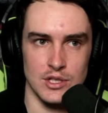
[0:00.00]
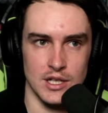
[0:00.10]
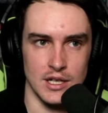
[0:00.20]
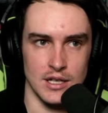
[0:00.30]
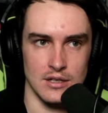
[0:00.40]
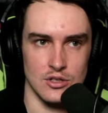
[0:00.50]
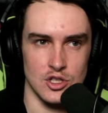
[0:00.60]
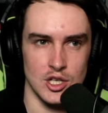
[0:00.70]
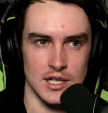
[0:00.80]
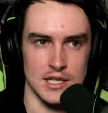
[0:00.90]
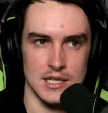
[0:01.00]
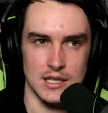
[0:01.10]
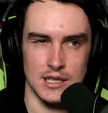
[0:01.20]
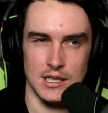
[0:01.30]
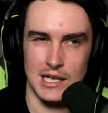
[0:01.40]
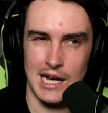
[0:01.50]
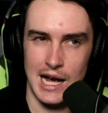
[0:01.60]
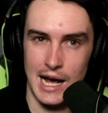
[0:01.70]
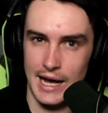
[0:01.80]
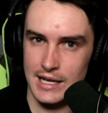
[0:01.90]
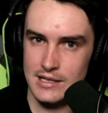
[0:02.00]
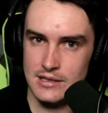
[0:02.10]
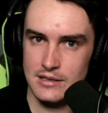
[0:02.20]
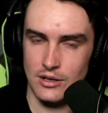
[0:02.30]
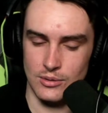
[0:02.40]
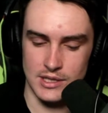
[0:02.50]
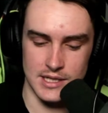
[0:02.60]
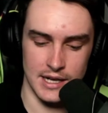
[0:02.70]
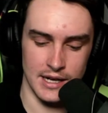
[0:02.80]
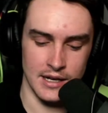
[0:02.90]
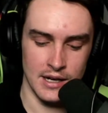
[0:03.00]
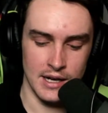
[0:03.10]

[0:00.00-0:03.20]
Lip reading: in season 8, I want to say.